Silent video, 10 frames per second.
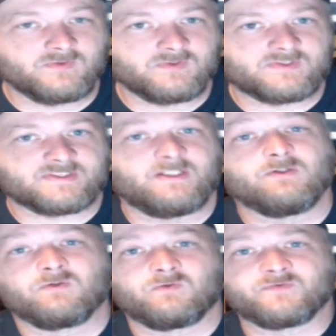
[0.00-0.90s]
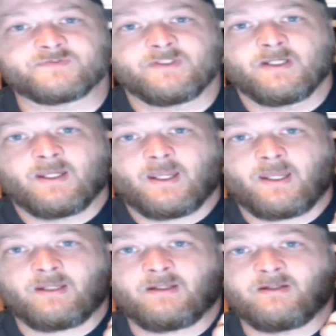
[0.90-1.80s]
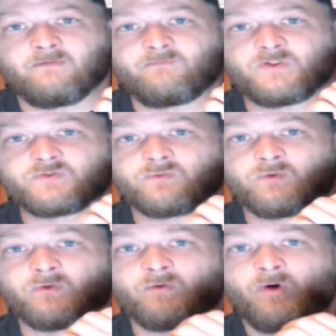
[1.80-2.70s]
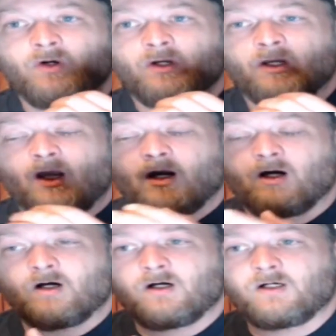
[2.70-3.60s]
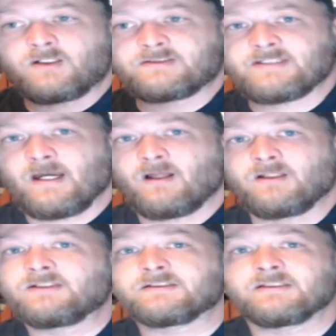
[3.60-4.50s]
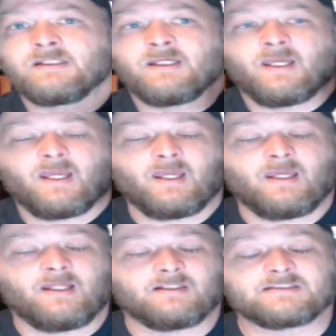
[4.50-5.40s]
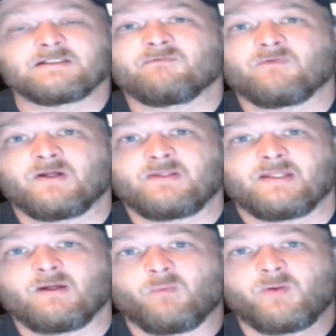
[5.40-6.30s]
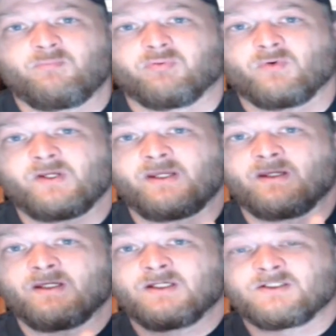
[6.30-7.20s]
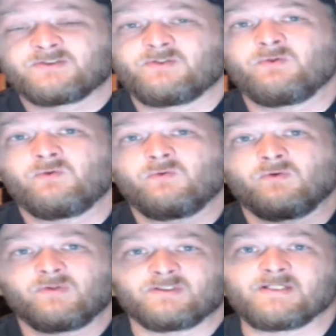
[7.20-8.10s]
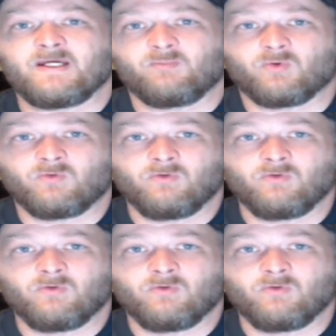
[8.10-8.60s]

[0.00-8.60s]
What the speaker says: skills and individual talents and stuff like that that we bring to the table.